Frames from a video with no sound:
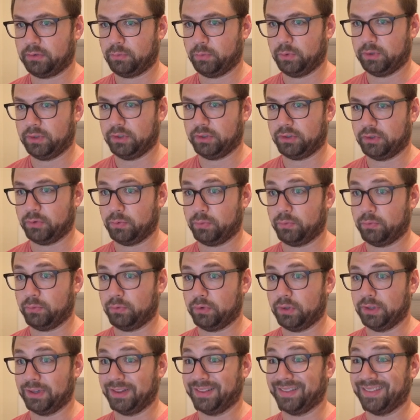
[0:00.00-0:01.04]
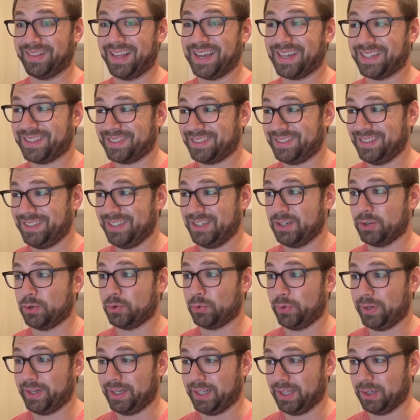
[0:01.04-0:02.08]
which is the, the legacy
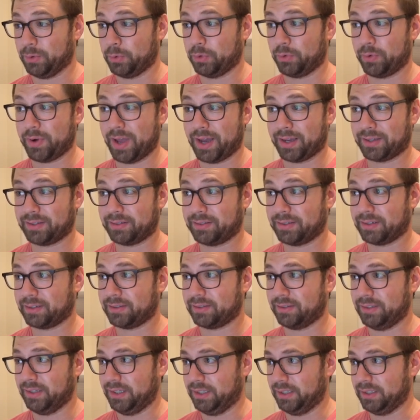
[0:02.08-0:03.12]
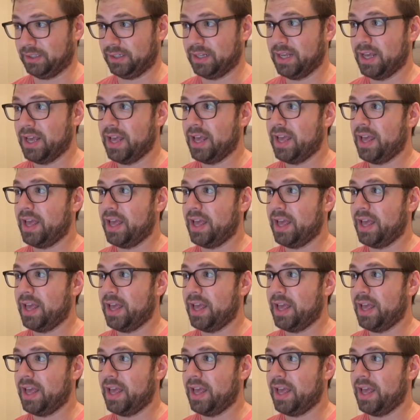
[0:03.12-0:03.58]
greeting with React 16.